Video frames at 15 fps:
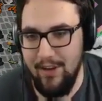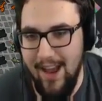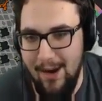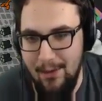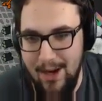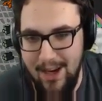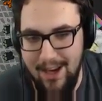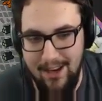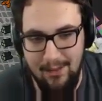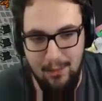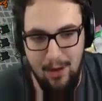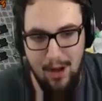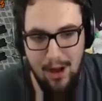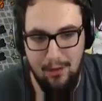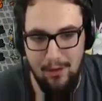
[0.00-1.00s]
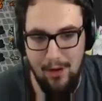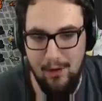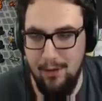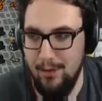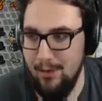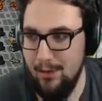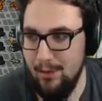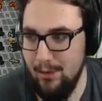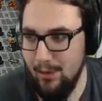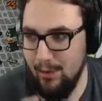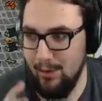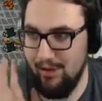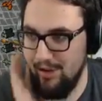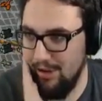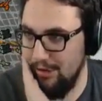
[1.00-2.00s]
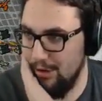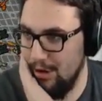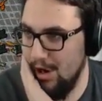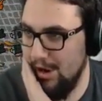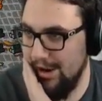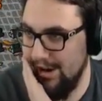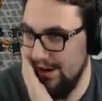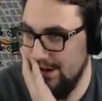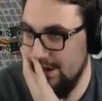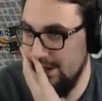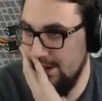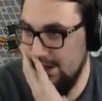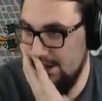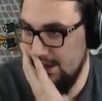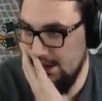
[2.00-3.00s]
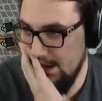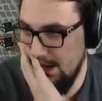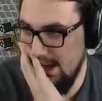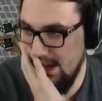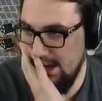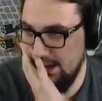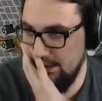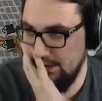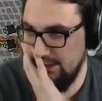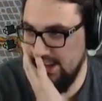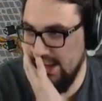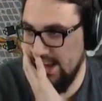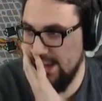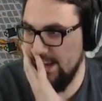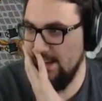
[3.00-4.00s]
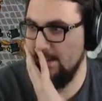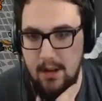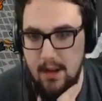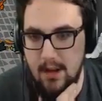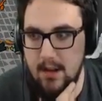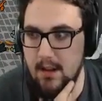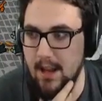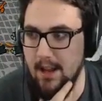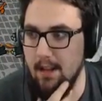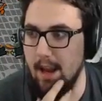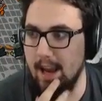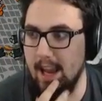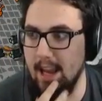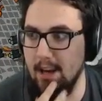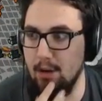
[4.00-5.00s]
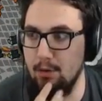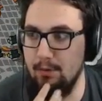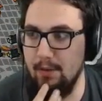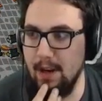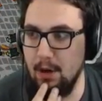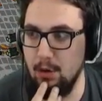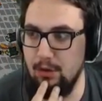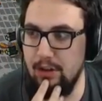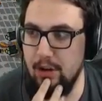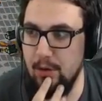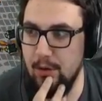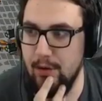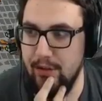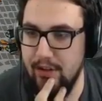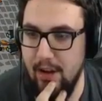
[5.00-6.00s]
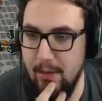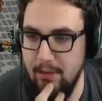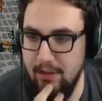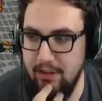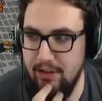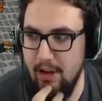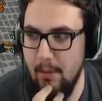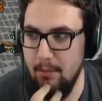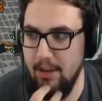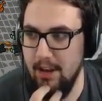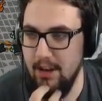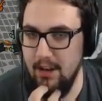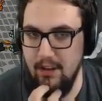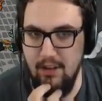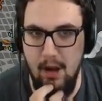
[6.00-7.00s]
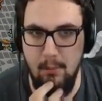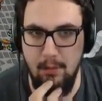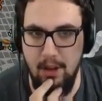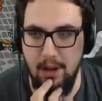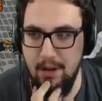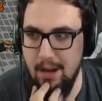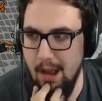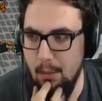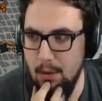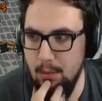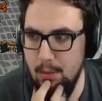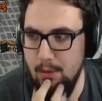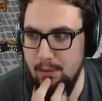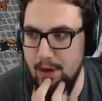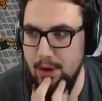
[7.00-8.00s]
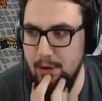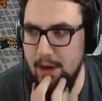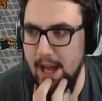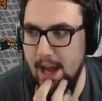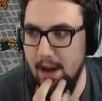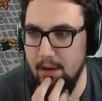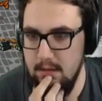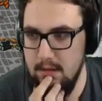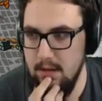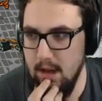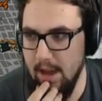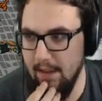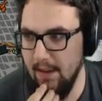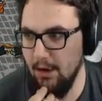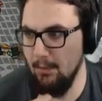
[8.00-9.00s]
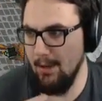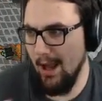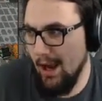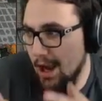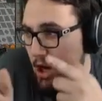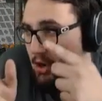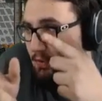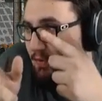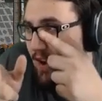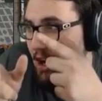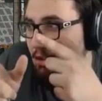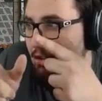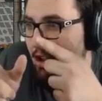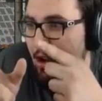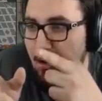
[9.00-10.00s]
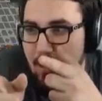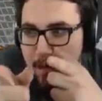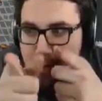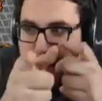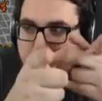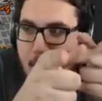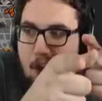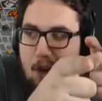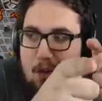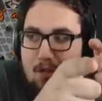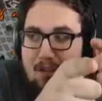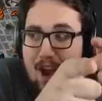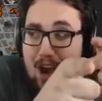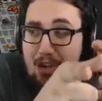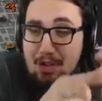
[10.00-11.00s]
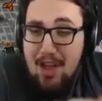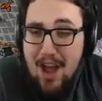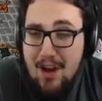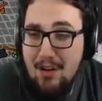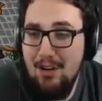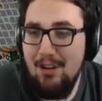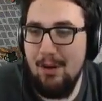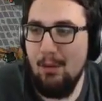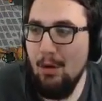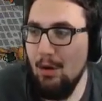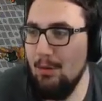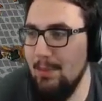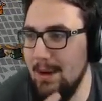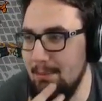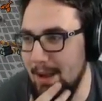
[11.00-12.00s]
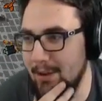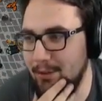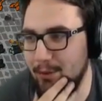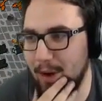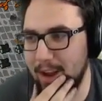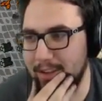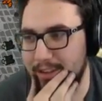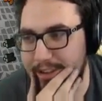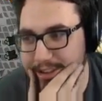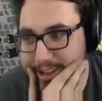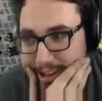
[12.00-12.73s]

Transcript: That way we'll all know who each other are. You say, like hinkle finkle do or something. Just something. Something. And we'll figure it out. And then you'll be like, hinkle finkle do, and they'll be like, hinkle finkle do, and then we'll be best friends.